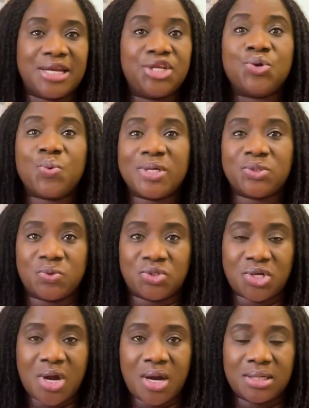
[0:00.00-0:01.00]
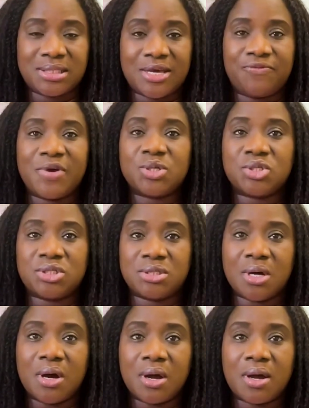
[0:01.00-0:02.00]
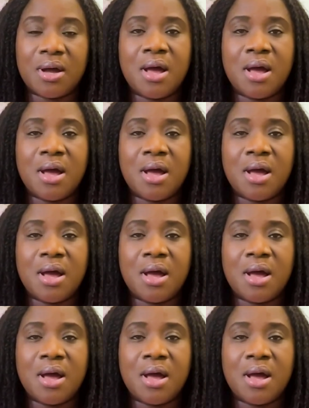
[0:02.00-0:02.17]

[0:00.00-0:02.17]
I didn't know where to start. I felt stuck.